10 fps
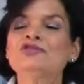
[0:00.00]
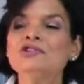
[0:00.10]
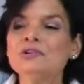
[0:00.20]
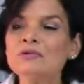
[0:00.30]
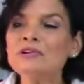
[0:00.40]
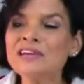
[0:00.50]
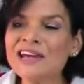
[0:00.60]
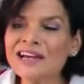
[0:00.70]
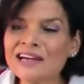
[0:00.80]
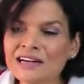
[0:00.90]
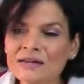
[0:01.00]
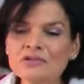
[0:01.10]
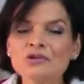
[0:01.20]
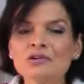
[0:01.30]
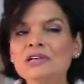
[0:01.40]
two
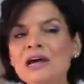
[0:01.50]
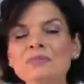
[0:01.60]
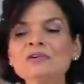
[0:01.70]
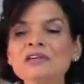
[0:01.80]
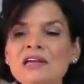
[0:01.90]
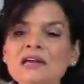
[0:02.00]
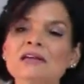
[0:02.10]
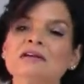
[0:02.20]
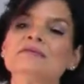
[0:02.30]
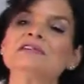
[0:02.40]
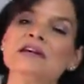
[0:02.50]
negatives or double negatives